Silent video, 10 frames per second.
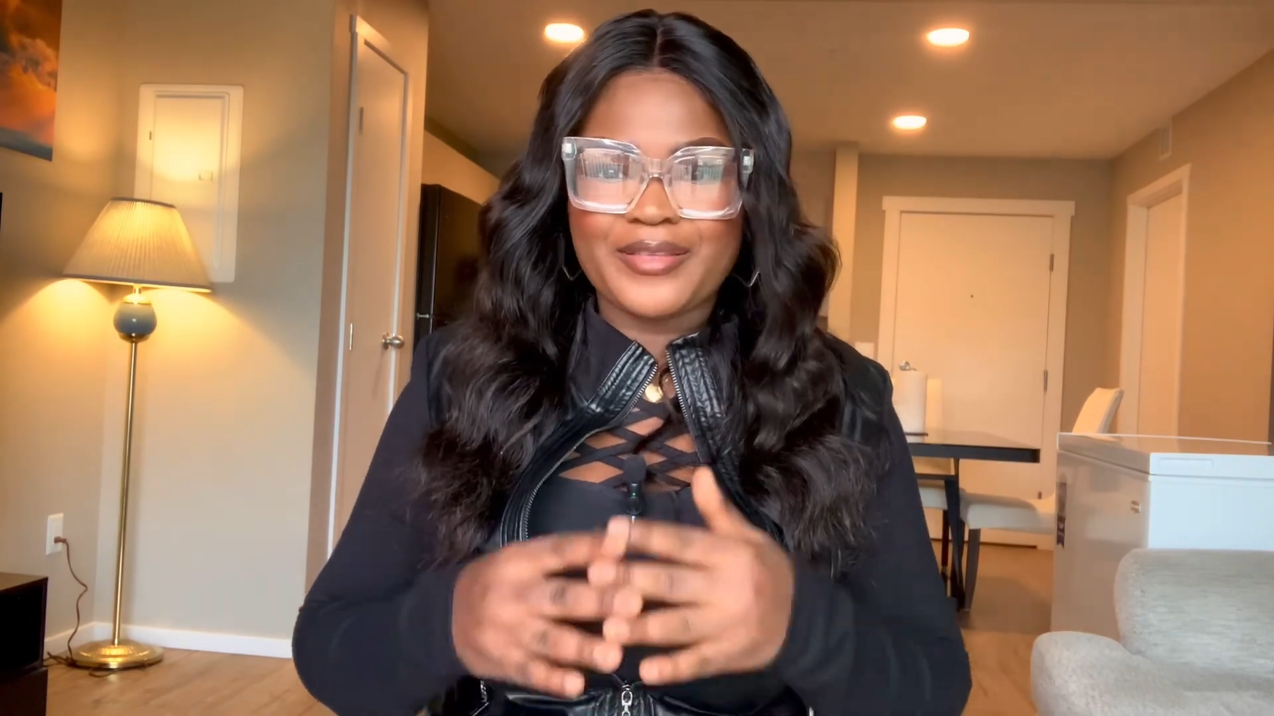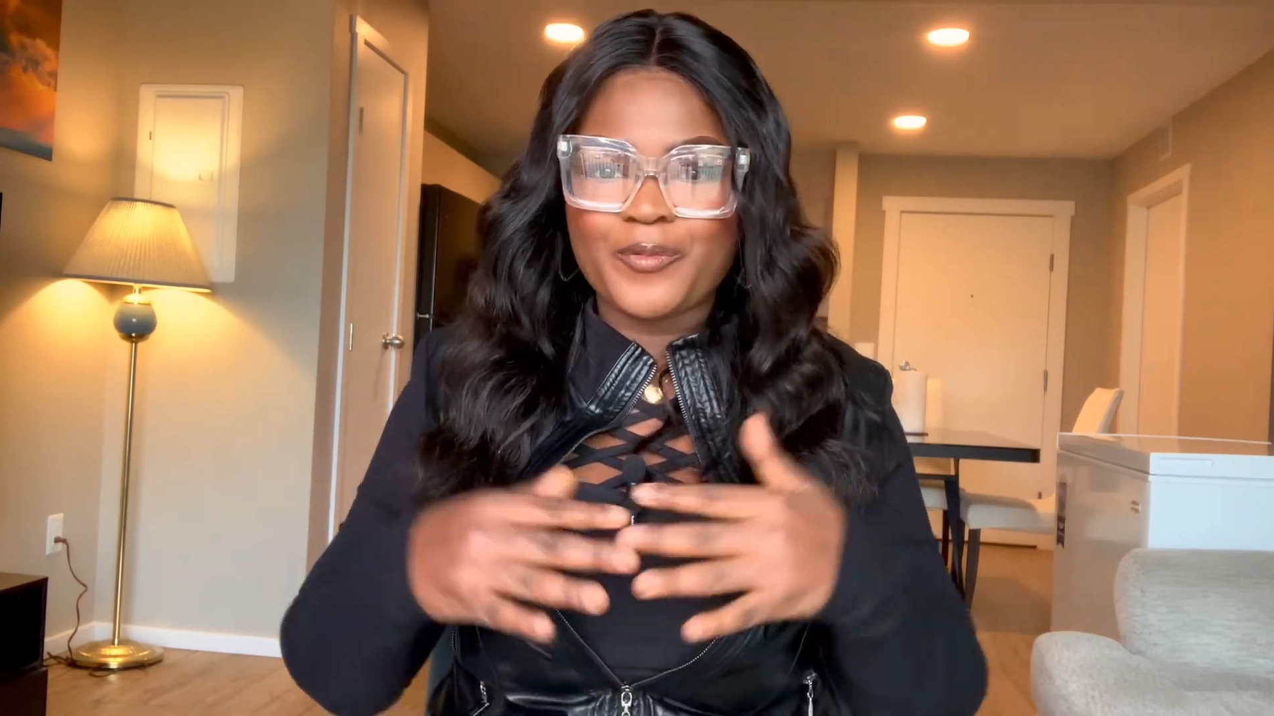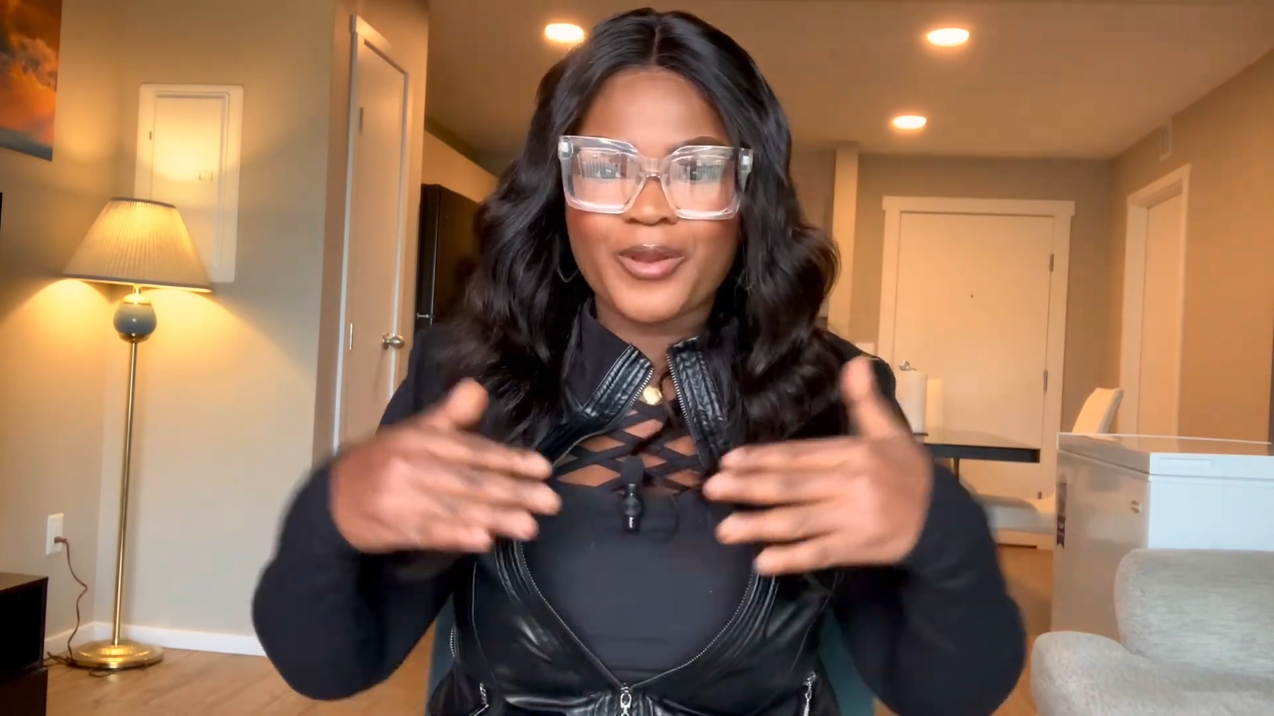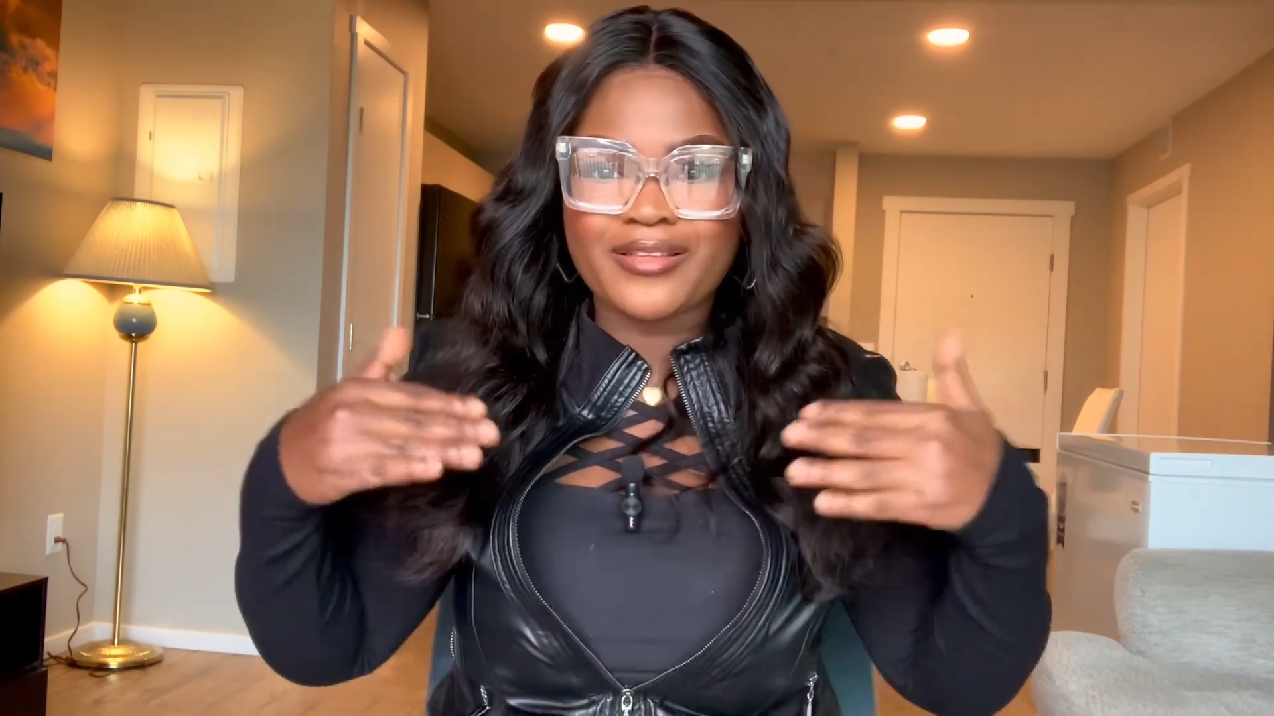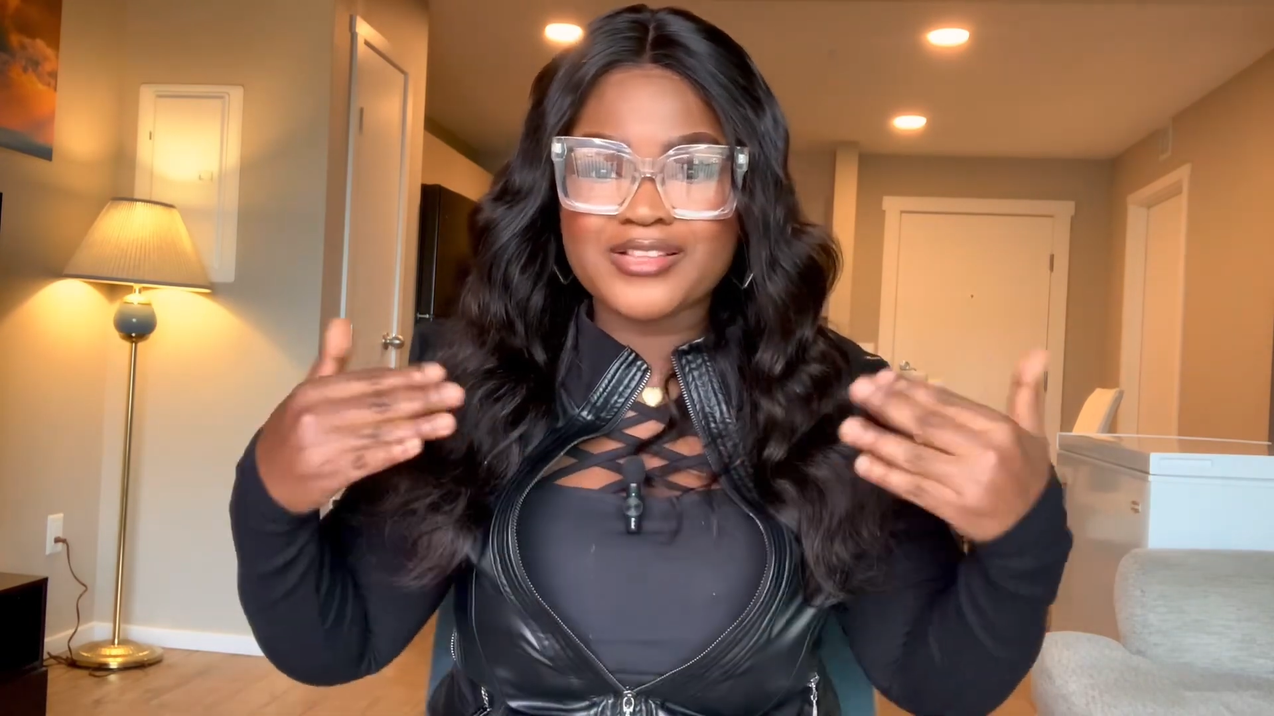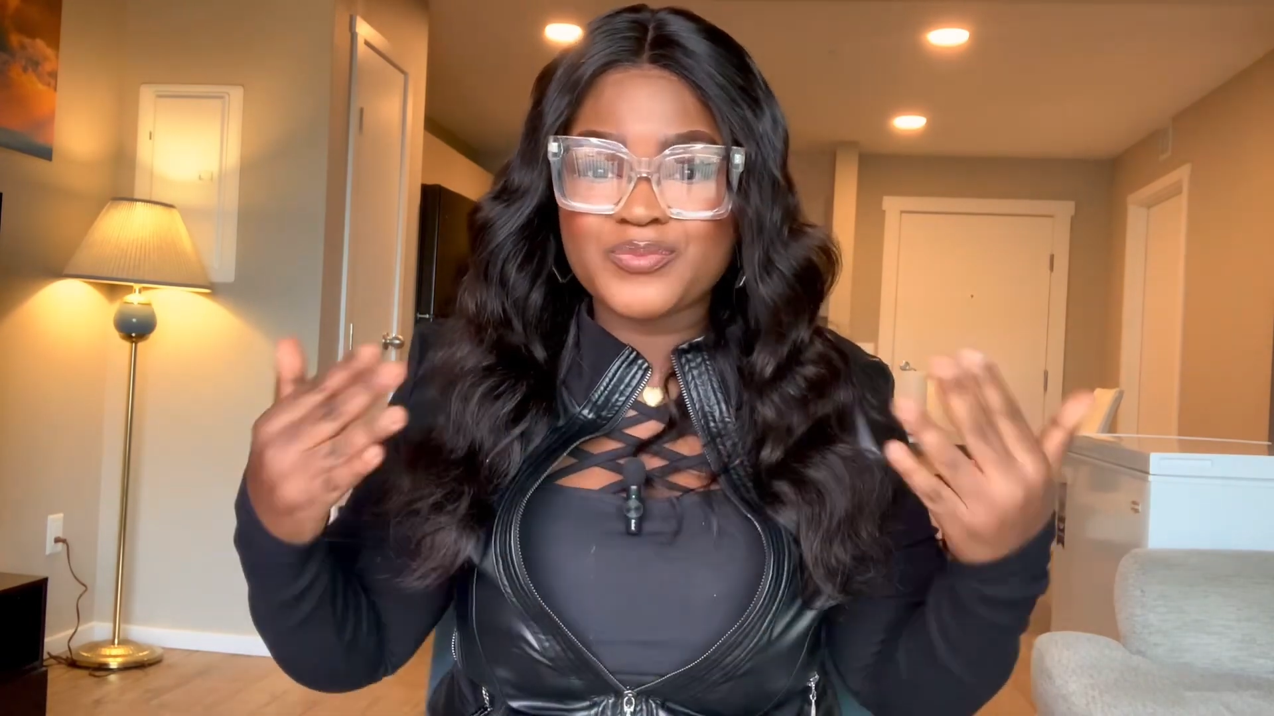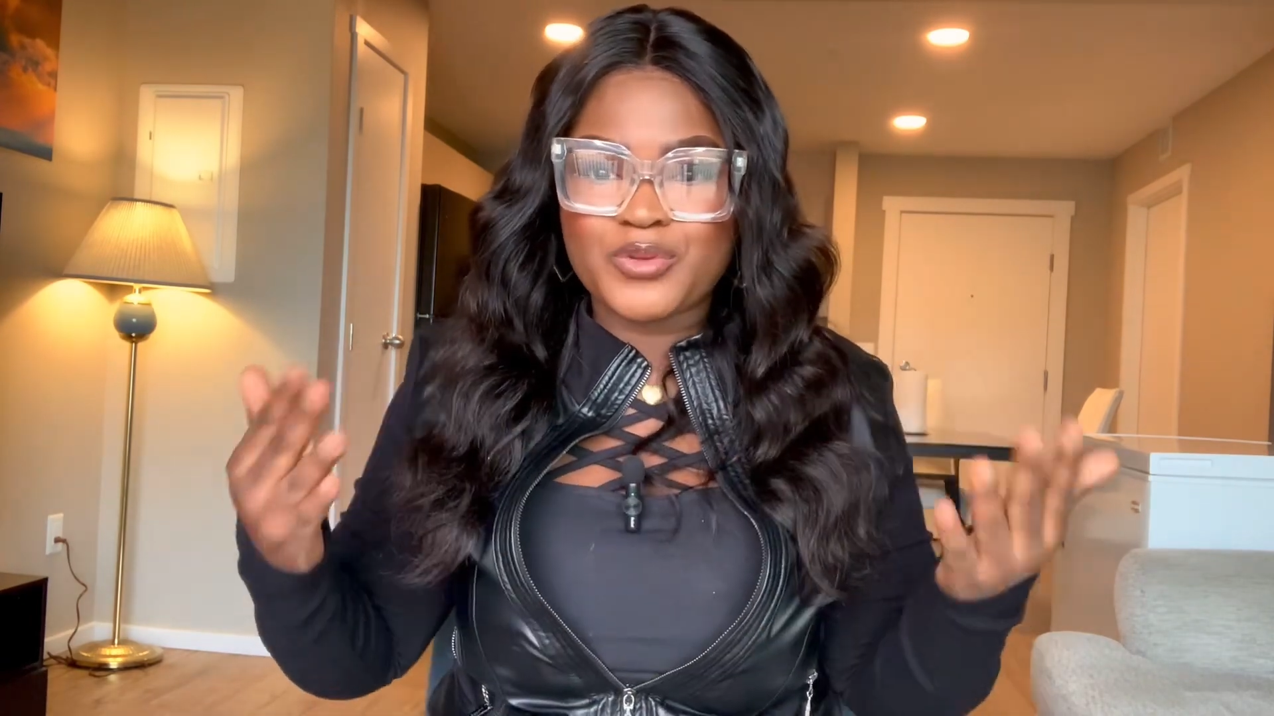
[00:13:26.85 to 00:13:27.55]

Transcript: they wear this